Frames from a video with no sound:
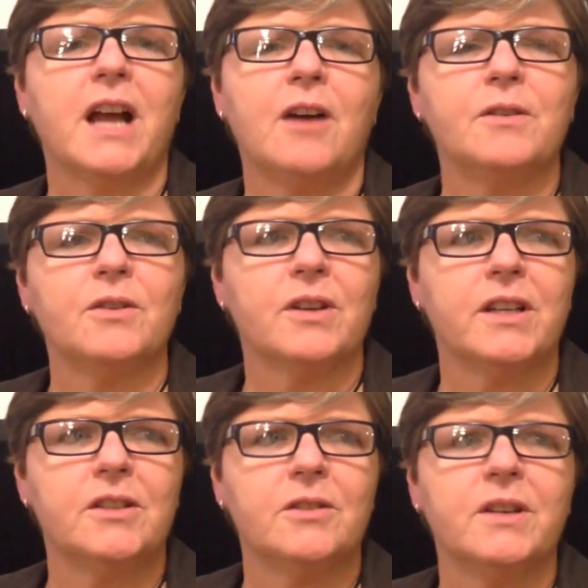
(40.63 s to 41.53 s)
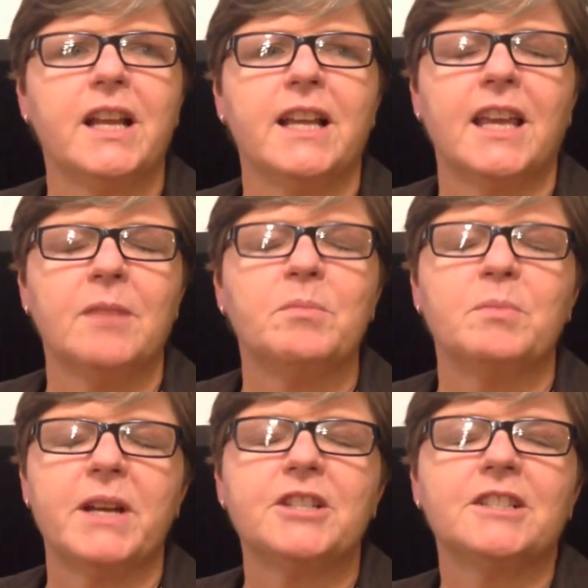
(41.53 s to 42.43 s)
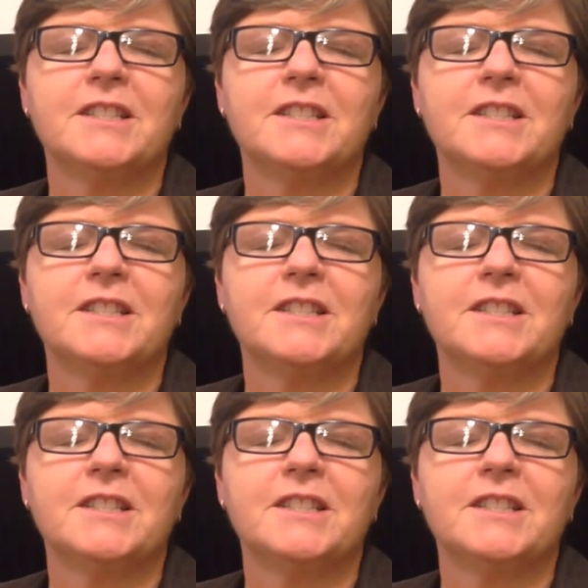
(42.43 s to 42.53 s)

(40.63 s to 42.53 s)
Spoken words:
how you're going to do it, and keep your patient